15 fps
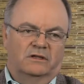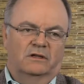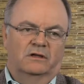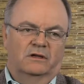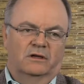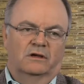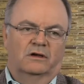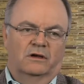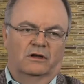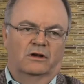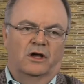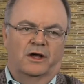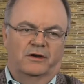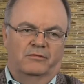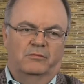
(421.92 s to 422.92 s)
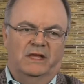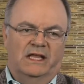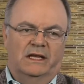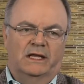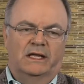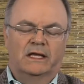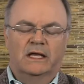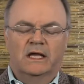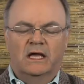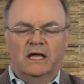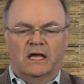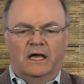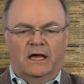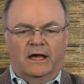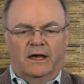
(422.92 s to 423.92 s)
a, a, lot of meaning.
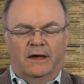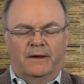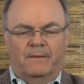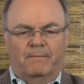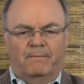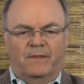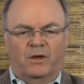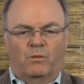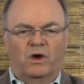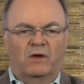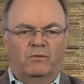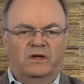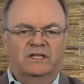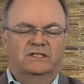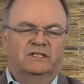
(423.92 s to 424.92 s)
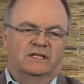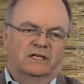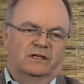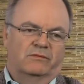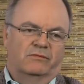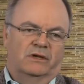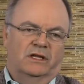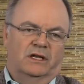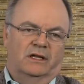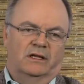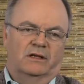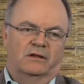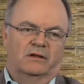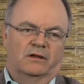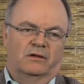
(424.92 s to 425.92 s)
Um, where we see it
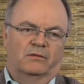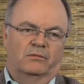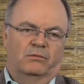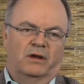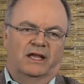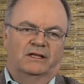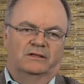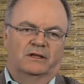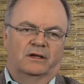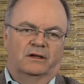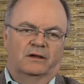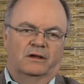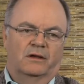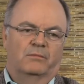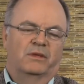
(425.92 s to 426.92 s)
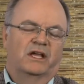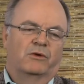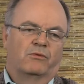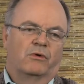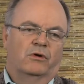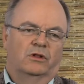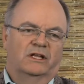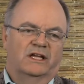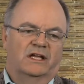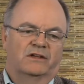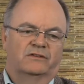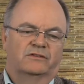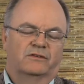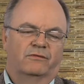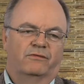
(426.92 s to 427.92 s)
really uh, plays a, a, big role
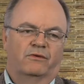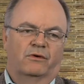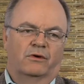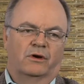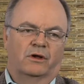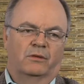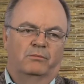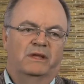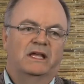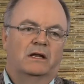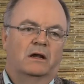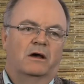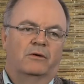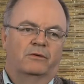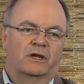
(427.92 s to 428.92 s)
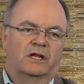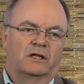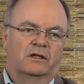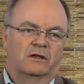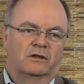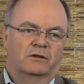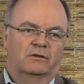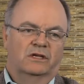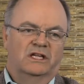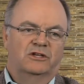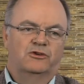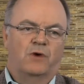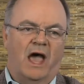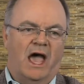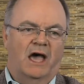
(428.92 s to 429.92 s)
is for uh, peak loading. You need
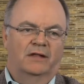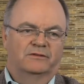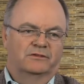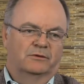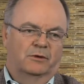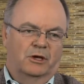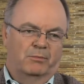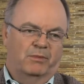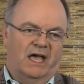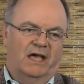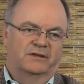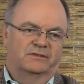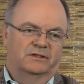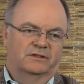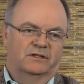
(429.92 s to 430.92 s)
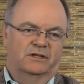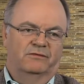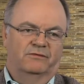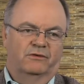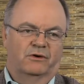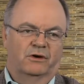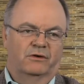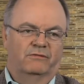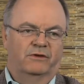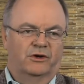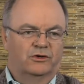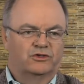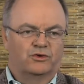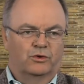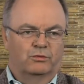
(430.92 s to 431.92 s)
to add some capacity for a
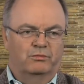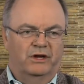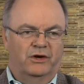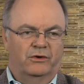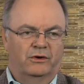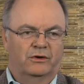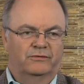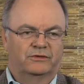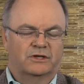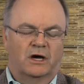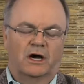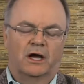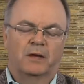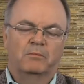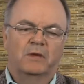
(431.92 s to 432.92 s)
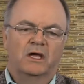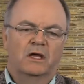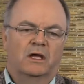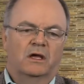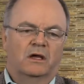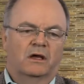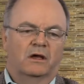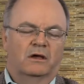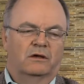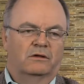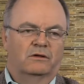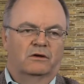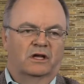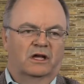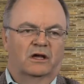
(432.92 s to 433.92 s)
very short period of time. Mm-hmm. uh,
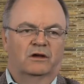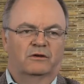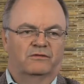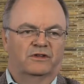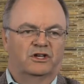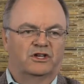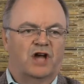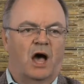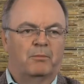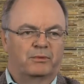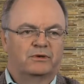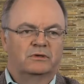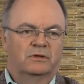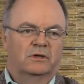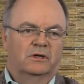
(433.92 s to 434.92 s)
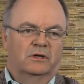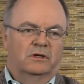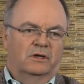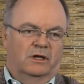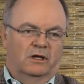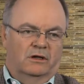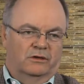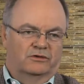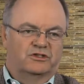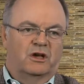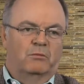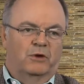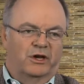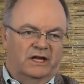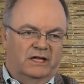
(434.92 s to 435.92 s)
you can kind of adopt
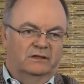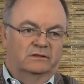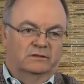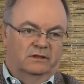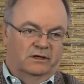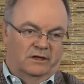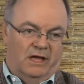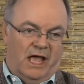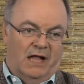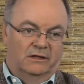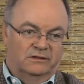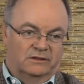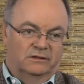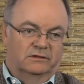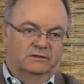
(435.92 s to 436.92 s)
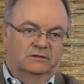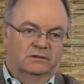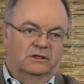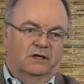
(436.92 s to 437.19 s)
somebody else, else's